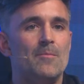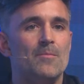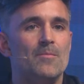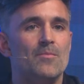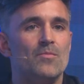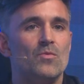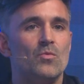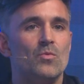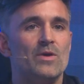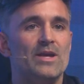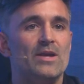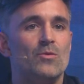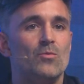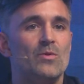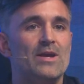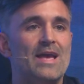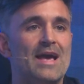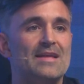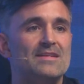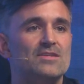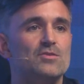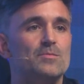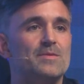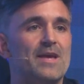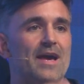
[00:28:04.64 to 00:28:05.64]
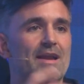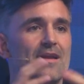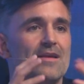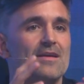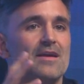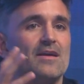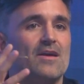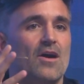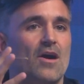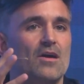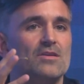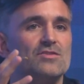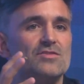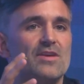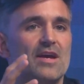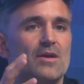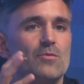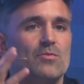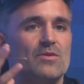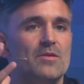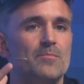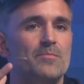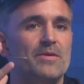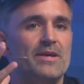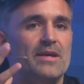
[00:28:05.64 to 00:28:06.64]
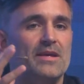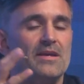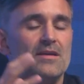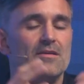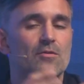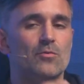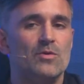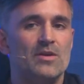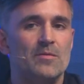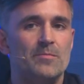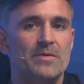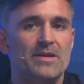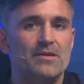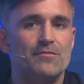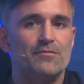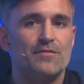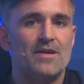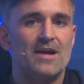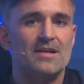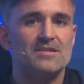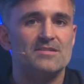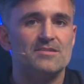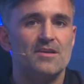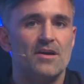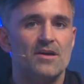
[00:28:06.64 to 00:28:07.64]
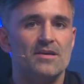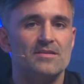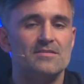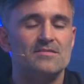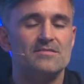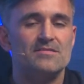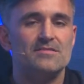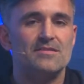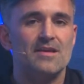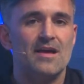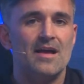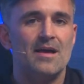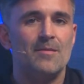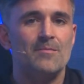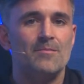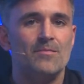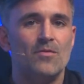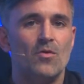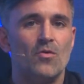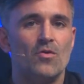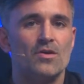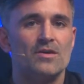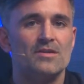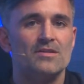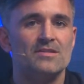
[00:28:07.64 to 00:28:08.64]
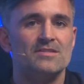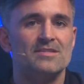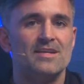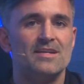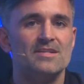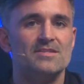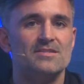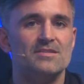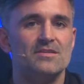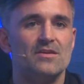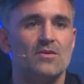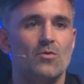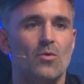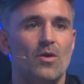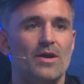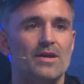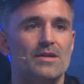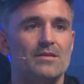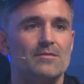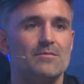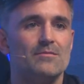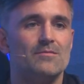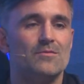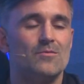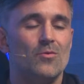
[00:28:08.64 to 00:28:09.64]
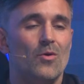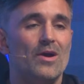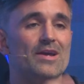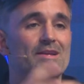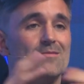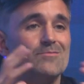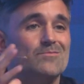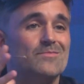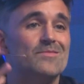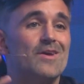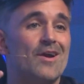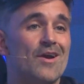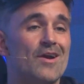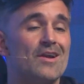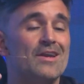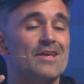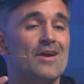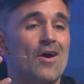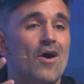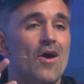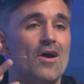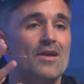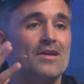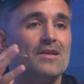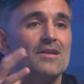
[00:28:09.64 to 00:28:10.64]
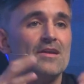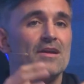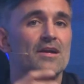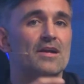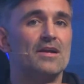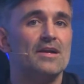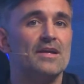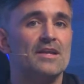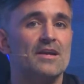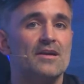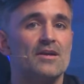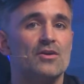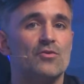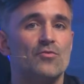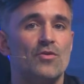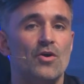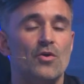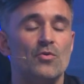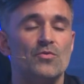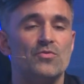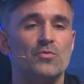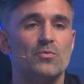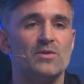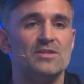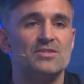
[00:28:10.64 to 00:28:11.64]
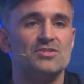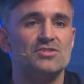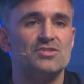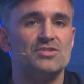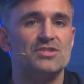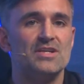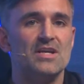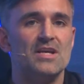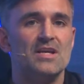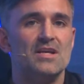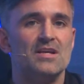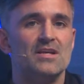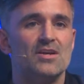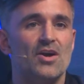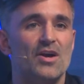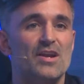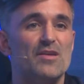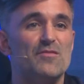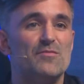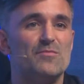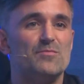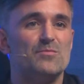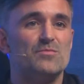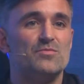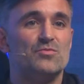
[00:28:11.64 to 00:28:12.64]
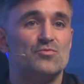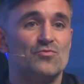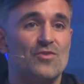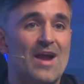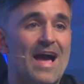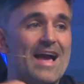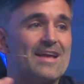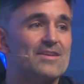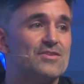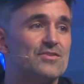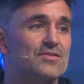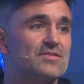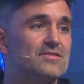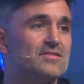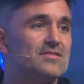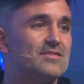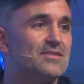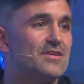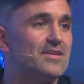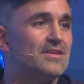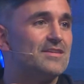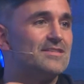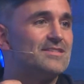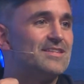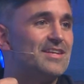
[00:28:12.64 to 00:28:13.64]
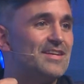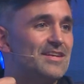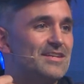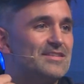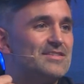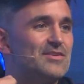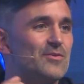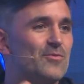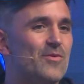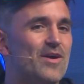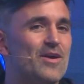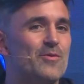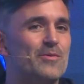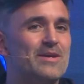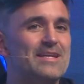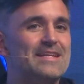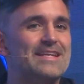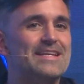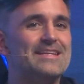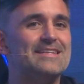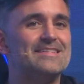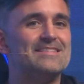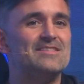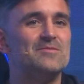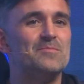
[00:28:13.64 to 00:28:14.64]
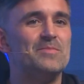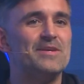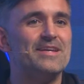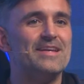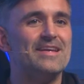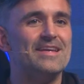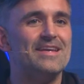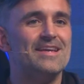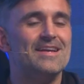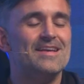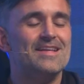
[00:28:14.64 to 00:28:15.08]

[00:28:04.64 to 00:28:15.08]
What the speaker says: we ended up getting a contract with a big franchise organization quite early on in our growth, which kind of dragged us to where we needed to be